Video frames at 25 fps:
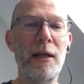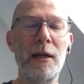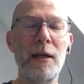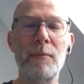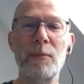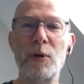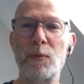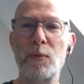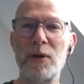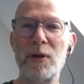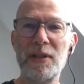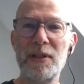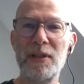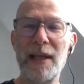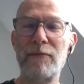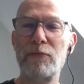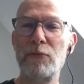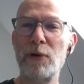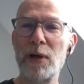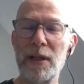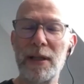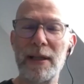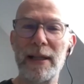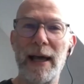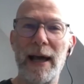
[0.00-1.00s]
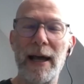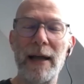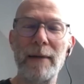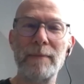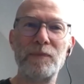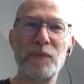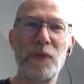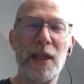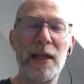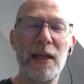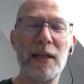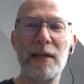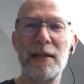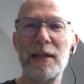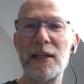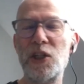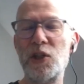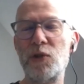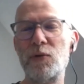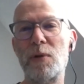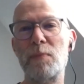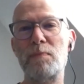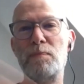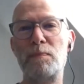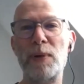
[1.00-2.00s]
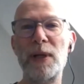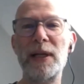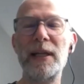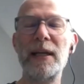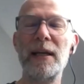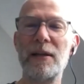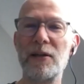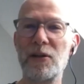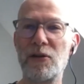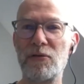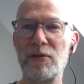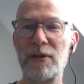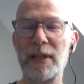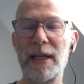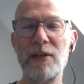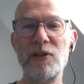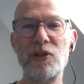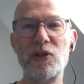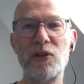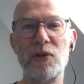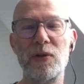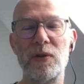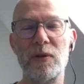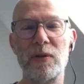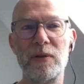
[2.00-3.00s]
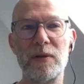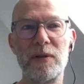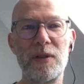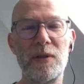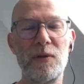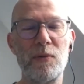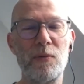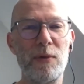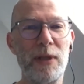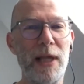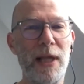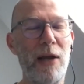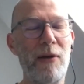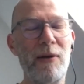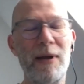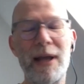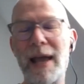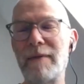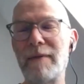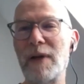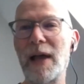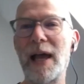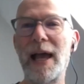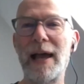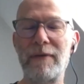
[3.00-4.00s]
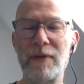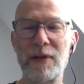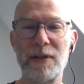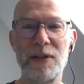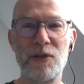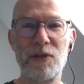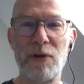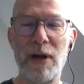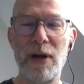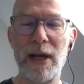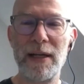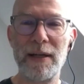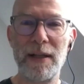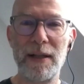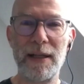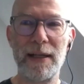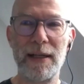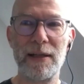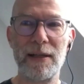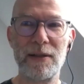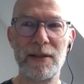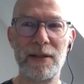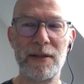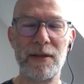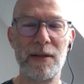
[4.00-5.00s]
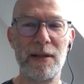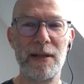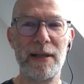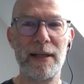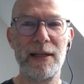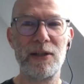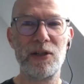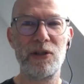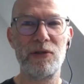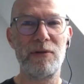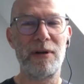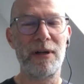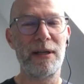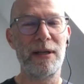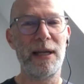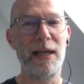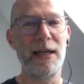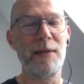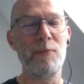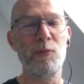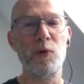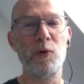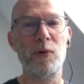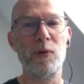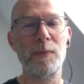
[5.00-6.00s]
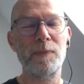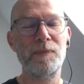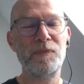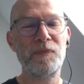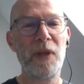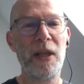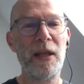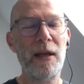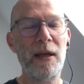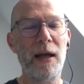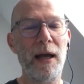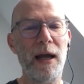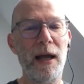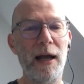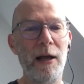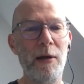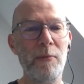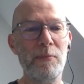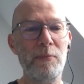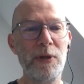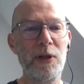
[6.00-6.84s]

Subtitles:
But once they've written that, they can issue 1 billion credentials without ever having to write anything else to the ledger anymore.